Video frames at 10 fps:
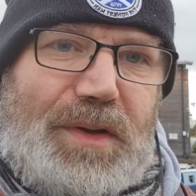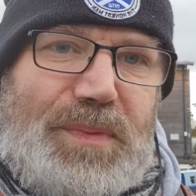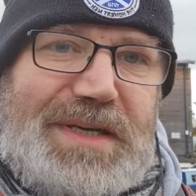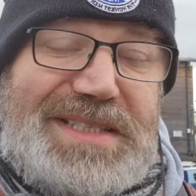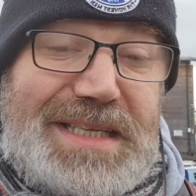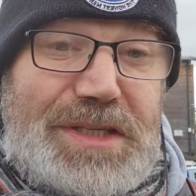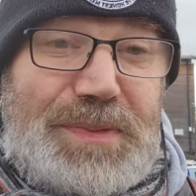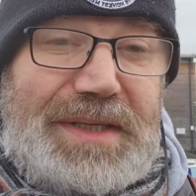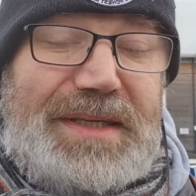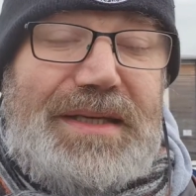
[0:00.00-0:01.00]
Whereas this
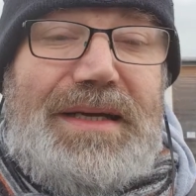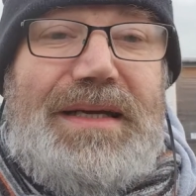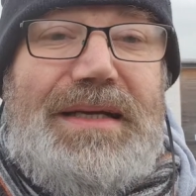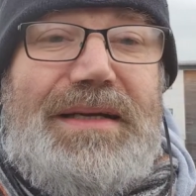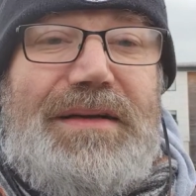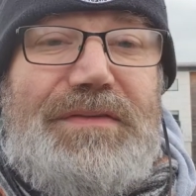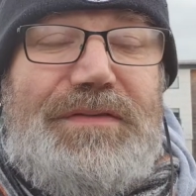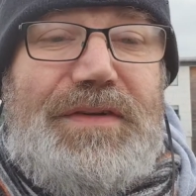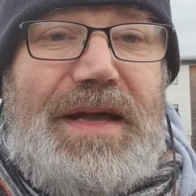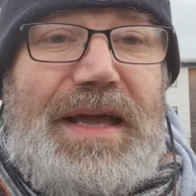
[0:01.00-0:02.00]
week I have
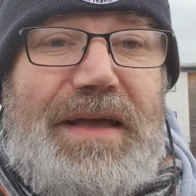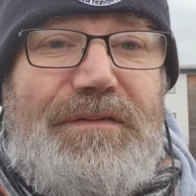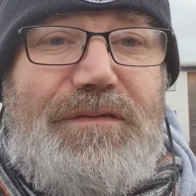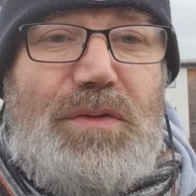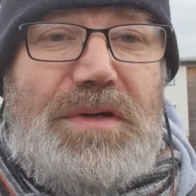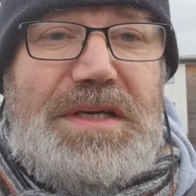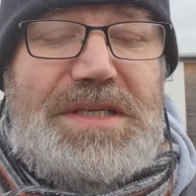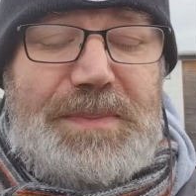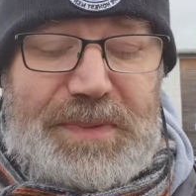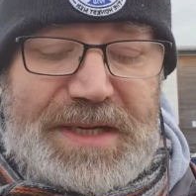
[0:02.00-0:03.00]

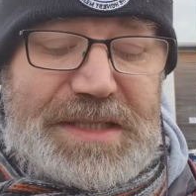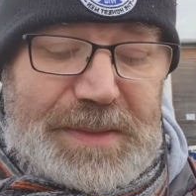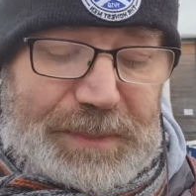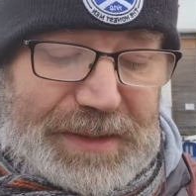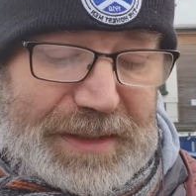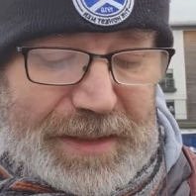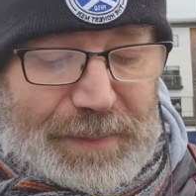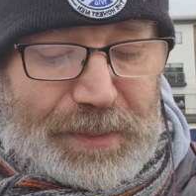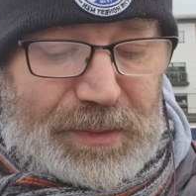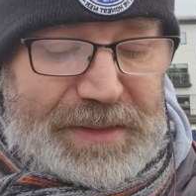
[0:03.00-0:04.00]
focused principally
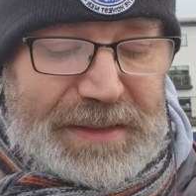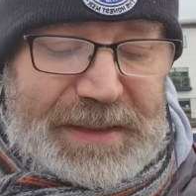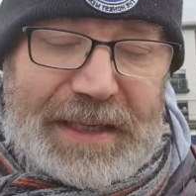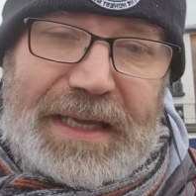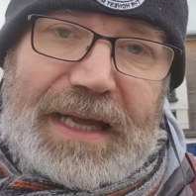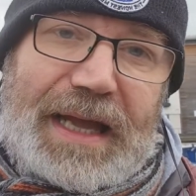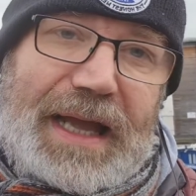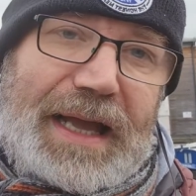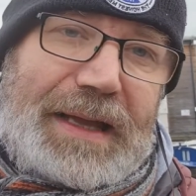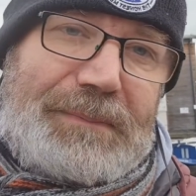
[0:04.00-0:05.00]
upon
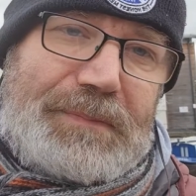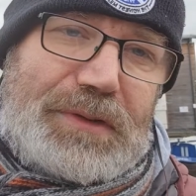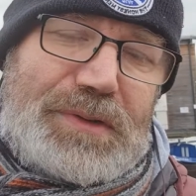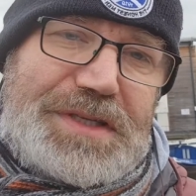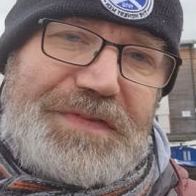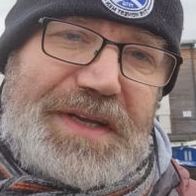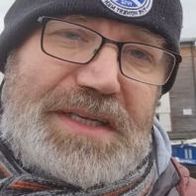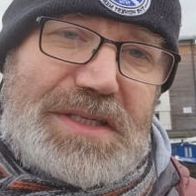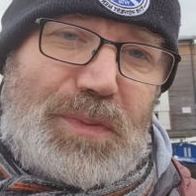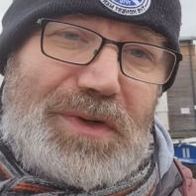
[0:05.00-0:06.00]
Lewis
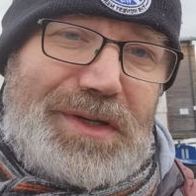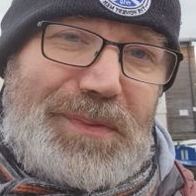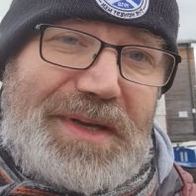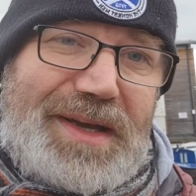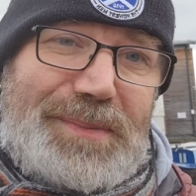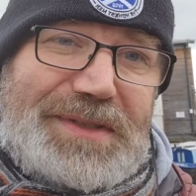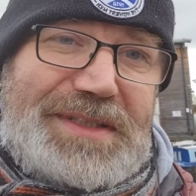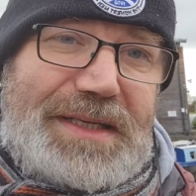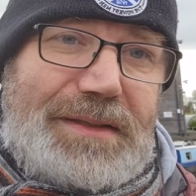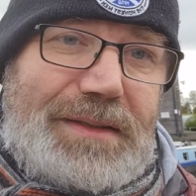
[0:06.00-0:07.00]
Ferguson wanting away at
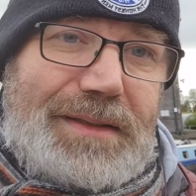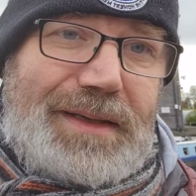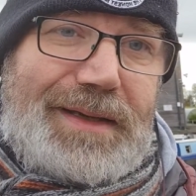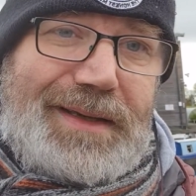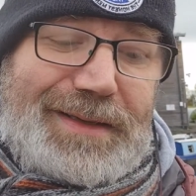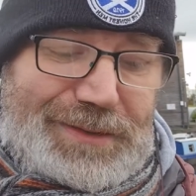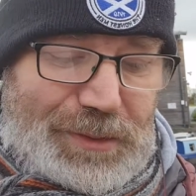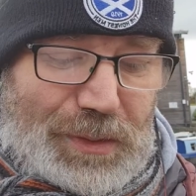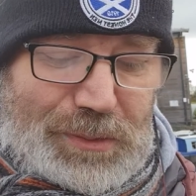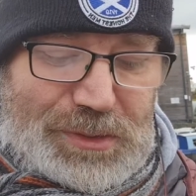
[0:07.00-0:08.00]
Aberdeen, and
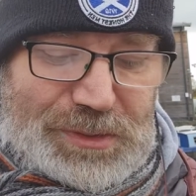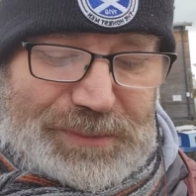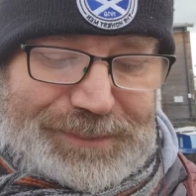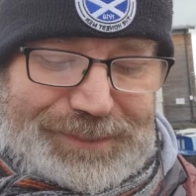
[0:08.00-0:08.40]
also